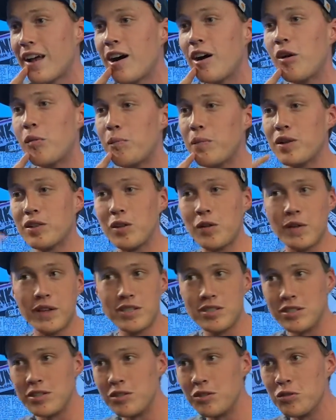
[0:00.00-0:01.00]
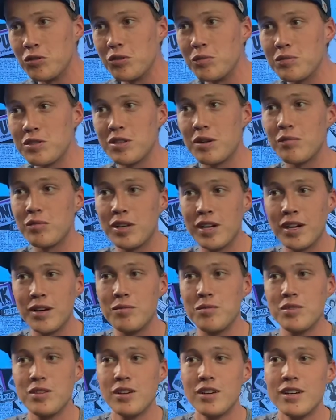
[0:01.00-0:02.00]
help but to listen to them
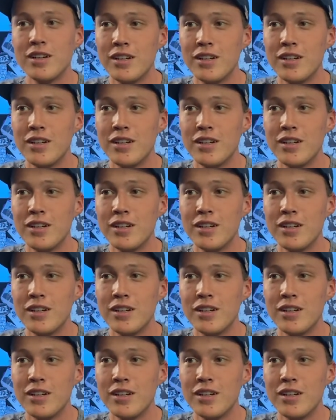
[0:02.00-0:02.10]
sometimes.